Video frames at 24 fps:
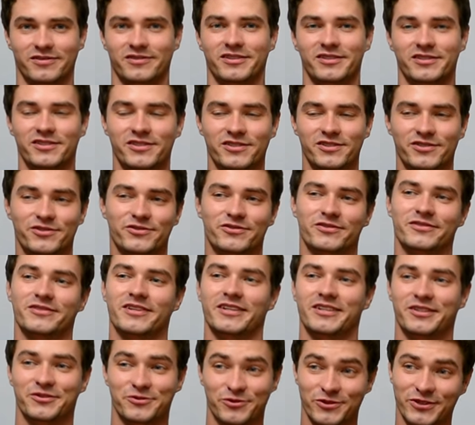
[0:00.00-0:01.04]
This is
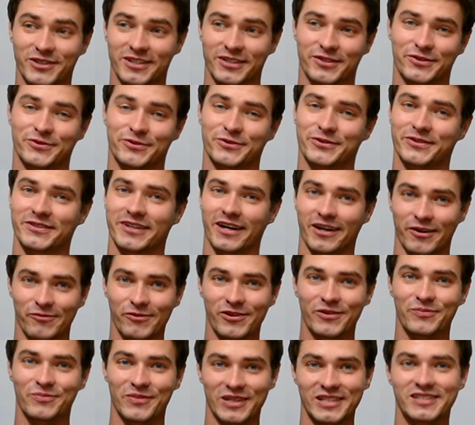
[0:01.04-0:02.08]
like really cool. I
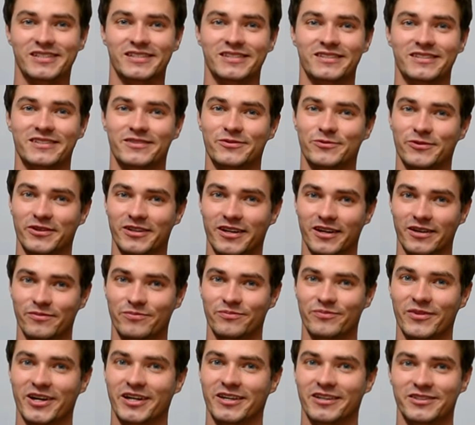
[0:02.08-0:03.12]
will miss it when
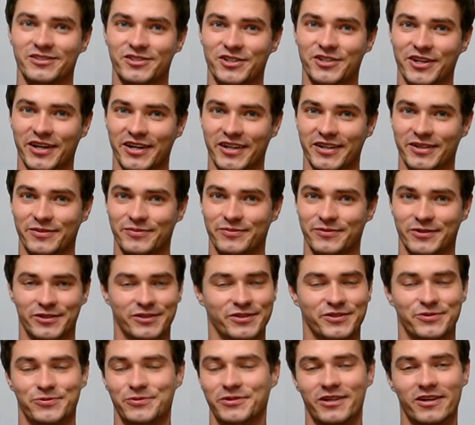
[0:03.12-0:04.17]
I'm back in Czech
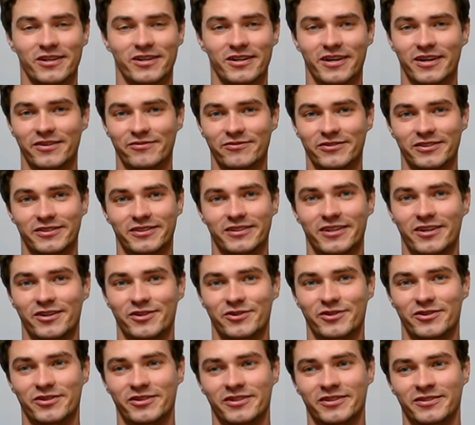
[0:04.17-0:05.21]
because we don't have it
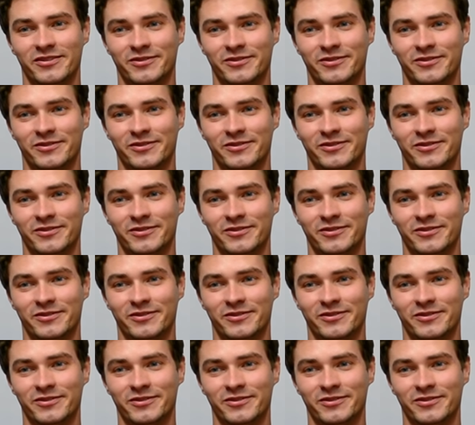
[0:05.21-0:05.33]
there.